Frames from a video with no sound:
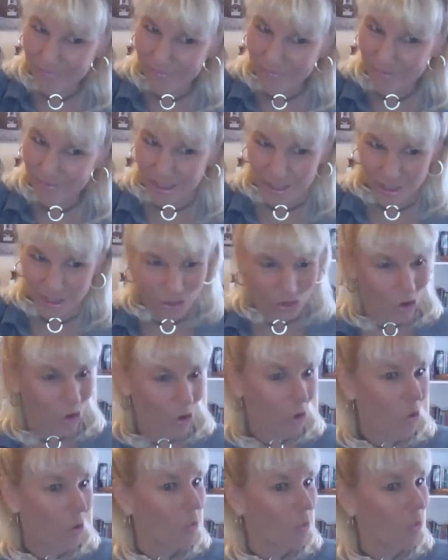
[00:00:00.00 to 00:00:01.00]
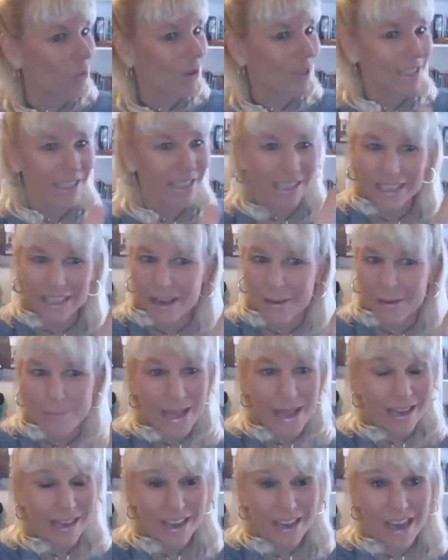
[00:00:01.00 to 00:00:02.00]
is always going to come
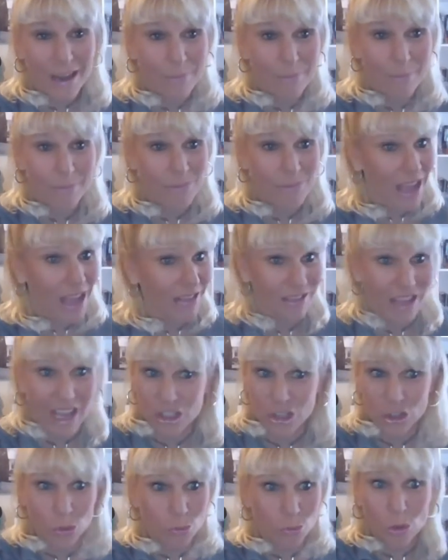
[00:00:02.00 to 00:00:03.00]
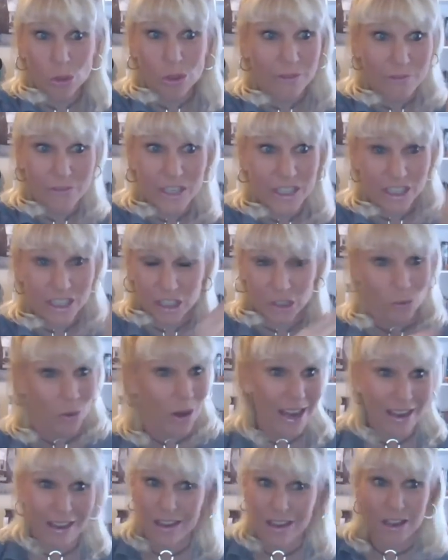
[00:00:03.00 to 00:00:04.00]
back up. That's a rule of physics,
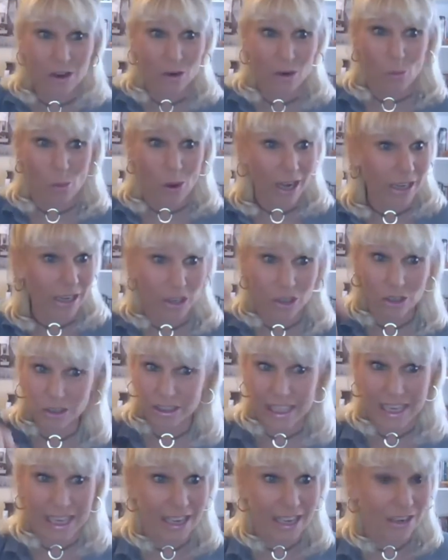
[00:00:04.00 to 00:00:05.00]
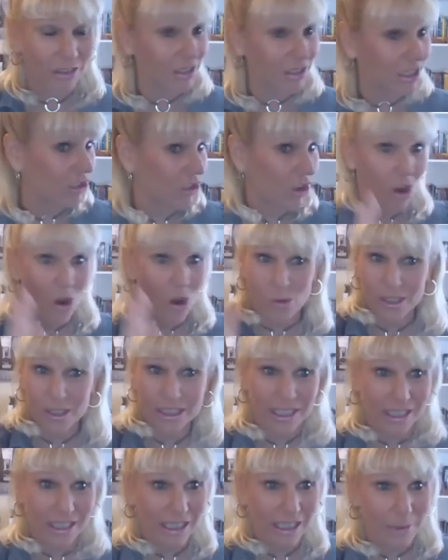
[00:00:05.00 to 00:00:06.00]
right? What goes down is always
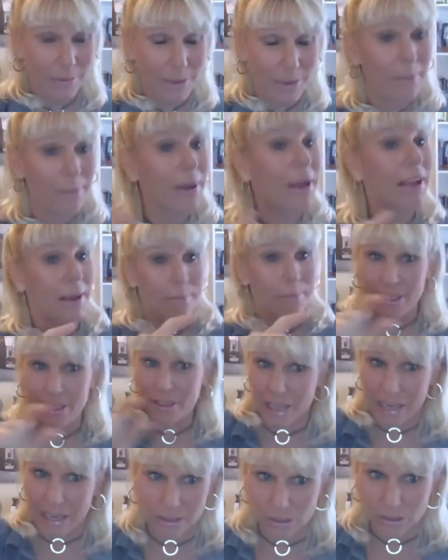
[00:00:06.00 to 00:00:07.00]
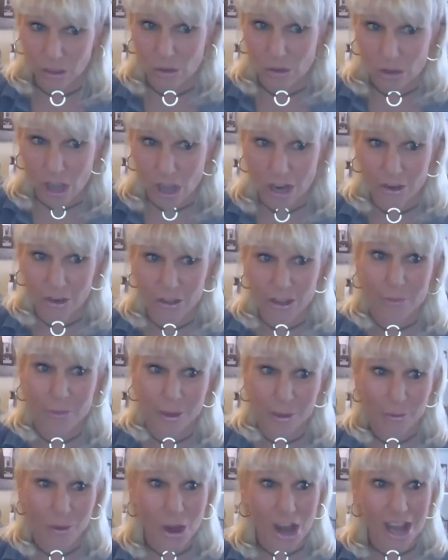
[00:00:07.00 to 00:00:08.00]
going to come up. It may take a little longer than
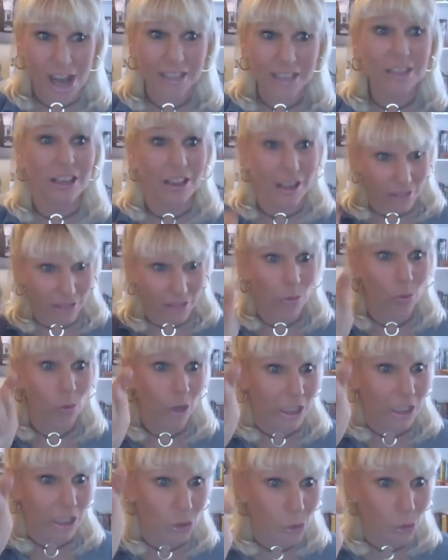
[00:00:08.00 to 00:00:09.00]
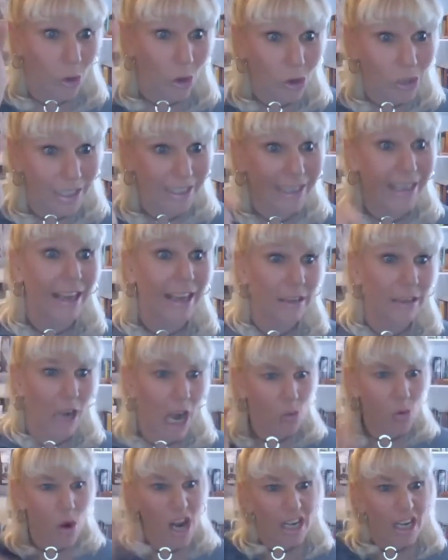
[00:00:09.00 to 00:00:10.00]
we want, and then we're controlling it.
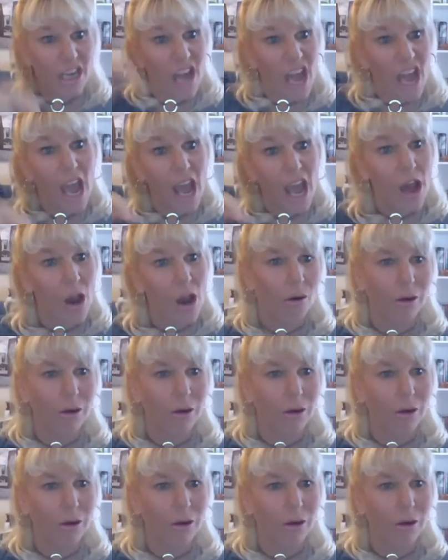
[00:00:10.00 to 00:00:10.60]
I want it now.